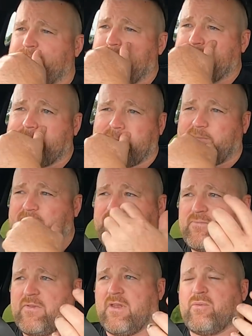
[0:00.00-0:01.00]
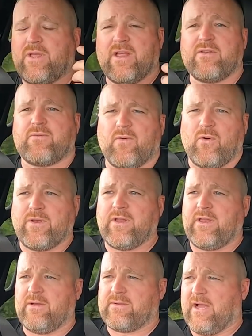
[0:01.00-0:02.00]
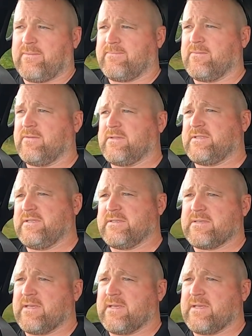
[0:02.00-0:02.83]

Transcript: but you know, we had to find out how capable this is,